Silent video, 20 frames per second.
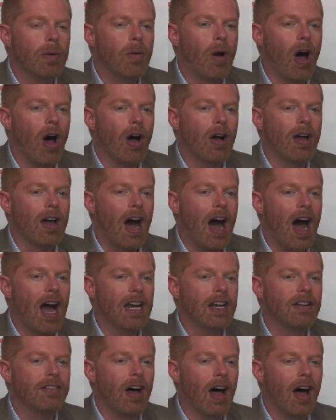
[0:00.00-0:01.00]
were all
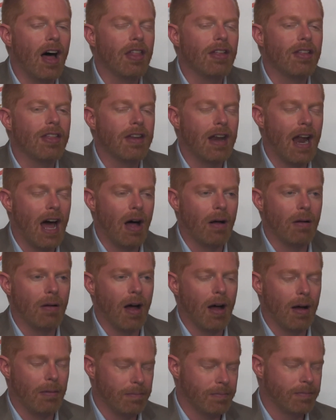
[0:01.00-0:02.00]
kind of, other than Al,
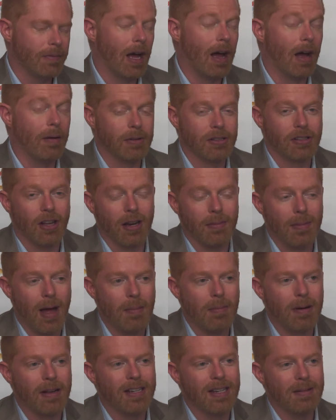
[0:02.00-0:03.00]
um, I almost called him
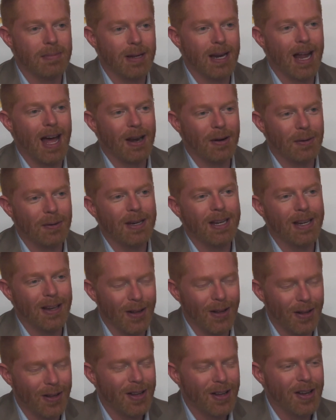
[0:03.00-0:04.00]
Al Bundy, but Ed
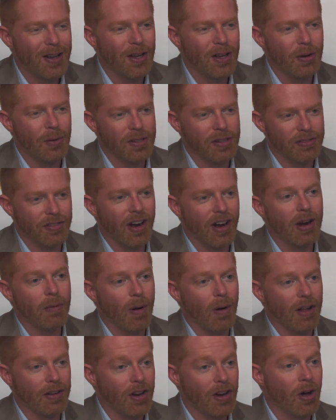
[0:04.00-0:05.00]
O'Neill, who was very
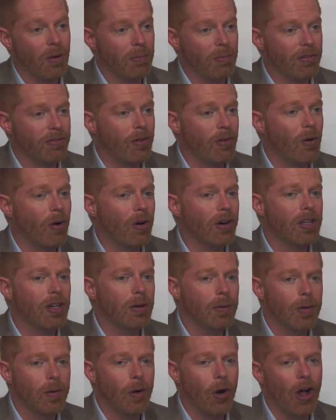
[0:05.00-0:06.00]
well known before, you
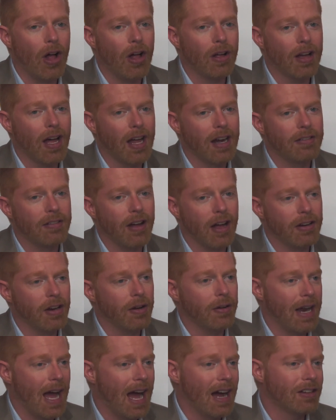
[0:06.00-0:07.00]
know, we were all kind of
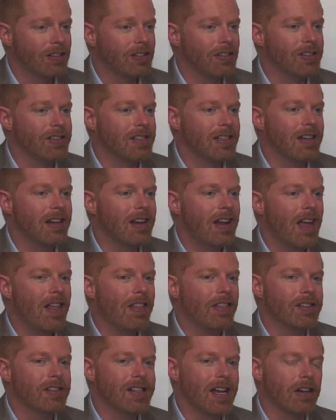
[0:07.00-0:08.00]
unknown actors, and
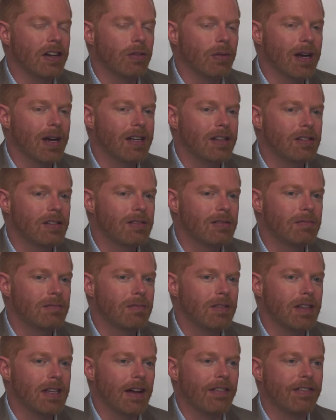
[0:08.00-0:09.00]
there's that great
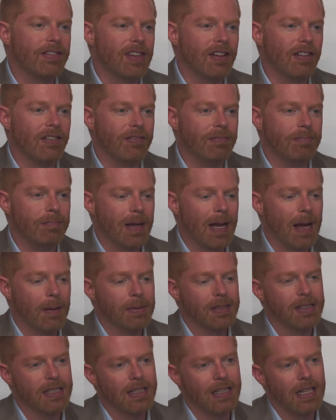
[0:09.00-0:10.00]
gift of being
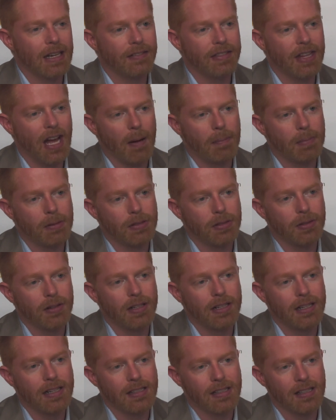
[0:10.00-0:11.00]
able to give the
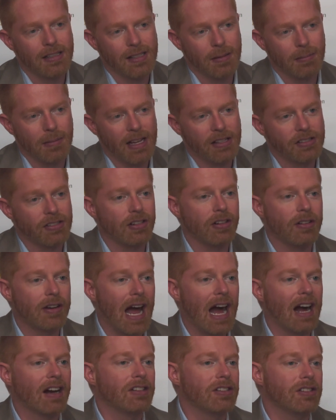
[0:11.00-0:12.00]
opportunity to some lesser known
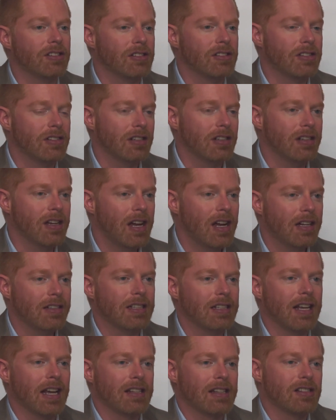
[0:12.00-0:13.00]
actors to,
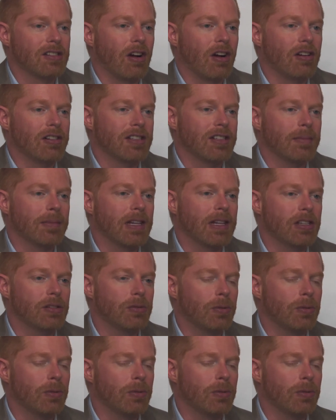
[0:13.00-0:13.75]
to guest star in some of these